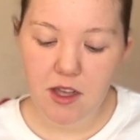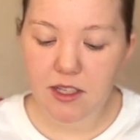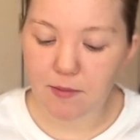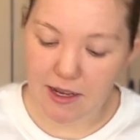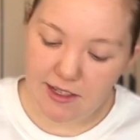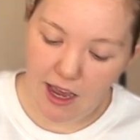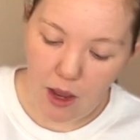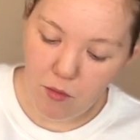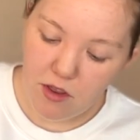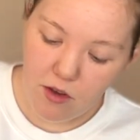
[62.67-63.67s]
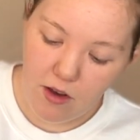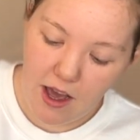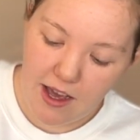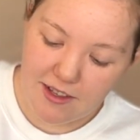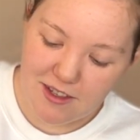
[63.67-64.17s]
spend time with you
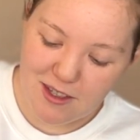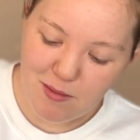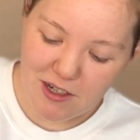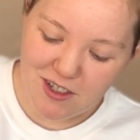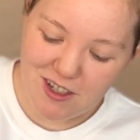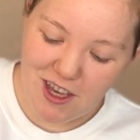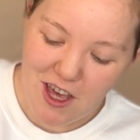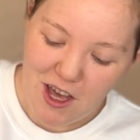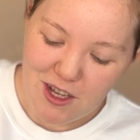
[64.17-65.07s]
guys, especially